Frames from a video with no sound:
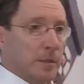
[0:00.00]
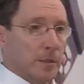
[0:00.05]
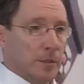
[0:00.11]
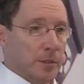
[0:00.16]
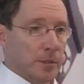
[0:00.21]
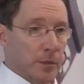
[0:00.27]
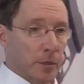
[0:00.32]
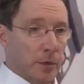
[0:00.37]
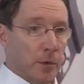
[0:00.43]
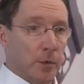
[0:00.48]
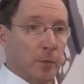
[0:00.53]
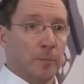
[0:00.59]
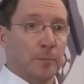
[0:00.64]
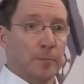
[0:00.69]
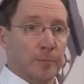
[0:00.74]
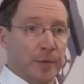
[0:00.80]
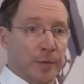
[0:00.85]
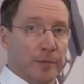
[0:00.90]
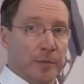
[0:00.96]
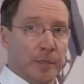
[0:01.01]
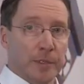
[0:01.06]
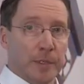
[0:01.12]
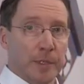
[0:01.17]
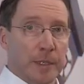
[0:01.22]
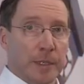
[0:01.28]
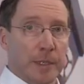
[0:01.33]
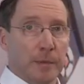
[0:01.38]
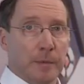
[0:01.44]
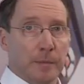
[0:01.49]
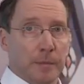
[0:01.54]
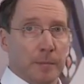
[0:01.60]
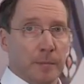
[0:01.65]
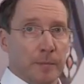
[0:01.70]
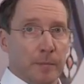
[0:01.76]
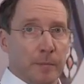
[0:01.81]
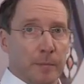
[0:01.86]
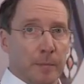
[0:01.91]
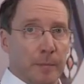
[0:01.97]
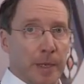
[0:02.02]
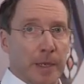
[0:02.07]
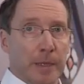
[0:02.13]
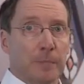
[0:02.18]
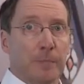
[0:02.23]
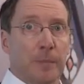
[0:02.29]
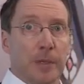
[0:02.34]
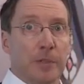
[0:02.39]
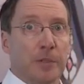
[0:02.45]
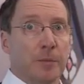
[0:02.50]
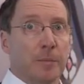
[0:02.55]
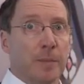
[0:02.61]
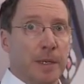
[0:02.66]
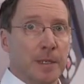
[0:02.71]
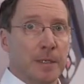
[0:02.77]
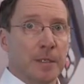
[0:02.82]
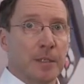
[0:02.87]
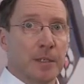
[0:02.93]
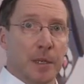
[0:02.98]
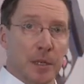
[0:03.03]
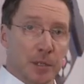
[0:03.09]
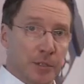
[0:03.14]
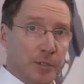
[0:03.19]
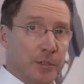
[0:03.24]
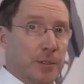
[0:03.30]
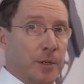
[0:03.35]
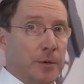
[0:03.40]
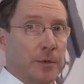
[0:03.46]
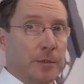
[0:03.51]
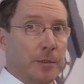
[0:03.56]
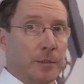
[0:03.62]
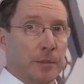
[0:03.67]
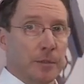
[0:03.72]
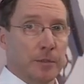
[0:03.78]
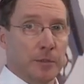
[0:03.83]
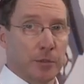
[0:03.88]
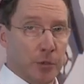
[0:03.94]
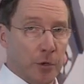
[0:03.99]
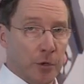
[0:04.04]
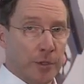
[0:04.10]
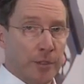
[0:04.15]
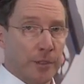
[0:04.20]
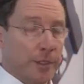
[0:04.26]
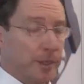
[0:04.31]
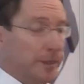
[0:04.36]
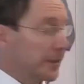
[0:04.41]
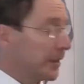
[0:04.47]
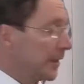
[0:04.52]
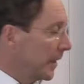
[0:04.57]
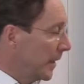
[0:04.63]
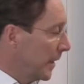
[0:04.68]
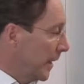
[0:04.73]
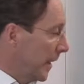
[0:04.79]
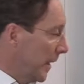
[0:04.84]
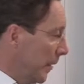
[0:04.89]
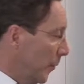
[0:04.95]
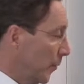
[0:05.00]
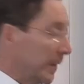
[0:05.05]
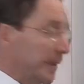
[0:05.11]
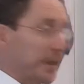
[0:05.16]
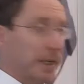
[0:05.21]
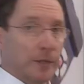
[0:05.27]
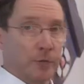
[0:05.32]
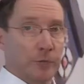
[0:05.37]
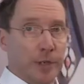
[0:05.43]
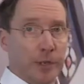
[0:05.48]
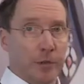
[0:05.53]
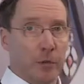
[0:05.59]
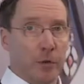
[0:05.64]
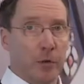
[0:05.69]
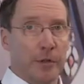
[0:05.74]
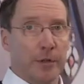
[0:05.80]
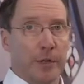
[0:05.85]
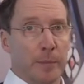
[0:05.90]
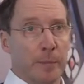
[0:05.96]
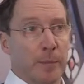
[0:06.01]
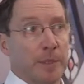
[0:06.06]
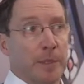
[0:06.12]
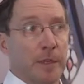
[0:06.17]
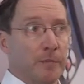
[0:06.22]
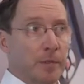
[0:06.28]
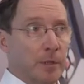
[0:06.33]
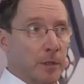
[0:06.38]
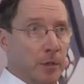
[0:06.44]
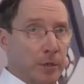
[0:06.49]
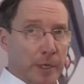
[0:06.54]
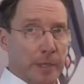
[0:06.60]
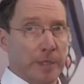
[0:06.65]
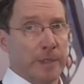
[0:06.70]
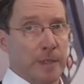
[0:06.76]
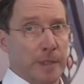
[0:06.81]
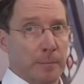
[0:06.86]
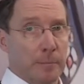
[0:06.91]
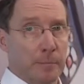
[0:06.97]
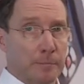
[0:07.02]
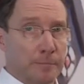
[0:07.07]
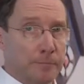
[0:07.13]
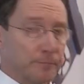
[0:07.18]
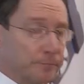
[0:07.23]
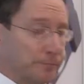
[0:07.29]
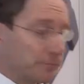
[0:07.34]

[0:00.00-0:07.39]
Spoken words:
So previously made measurements are stored here, and we can recall them and have a look at them.